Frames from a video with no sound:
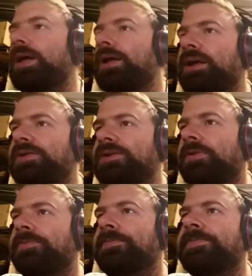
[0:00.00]
Like
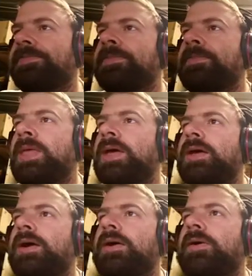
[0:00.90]
so.
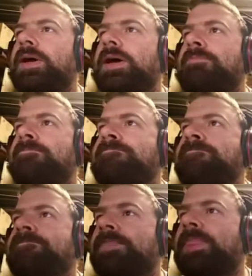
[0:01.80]
Okay.
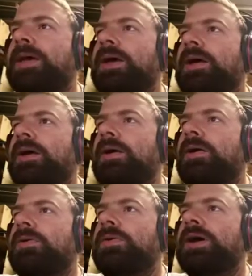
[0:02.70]

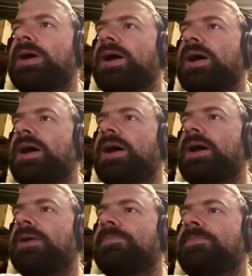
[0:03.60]

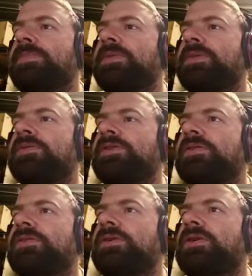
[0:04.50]
Okay. Does
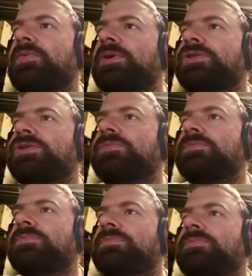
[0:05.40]
that look like a witch?
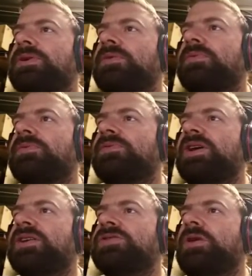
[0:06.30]

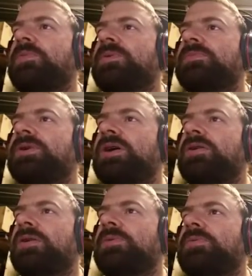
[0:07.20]
Slash goblin, a
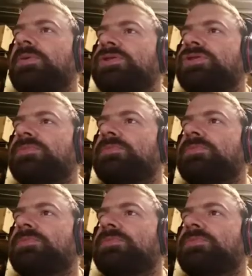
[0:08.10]
goblin witch?